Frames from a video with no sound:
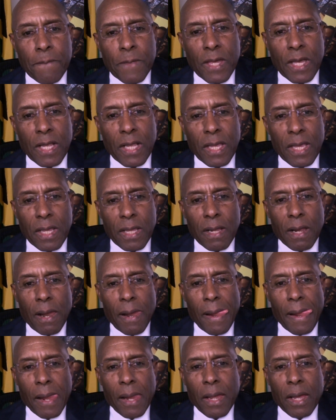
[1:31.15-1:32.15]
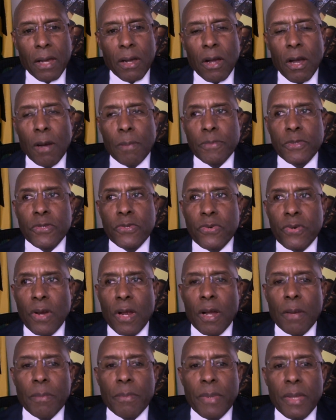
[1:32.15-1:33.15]
Kalilah, comes
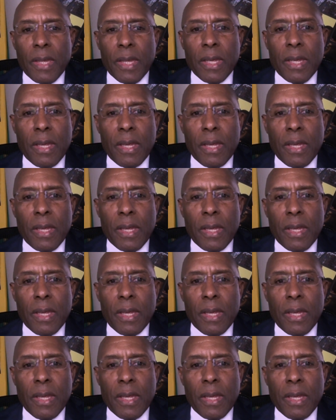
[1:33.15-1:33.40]
from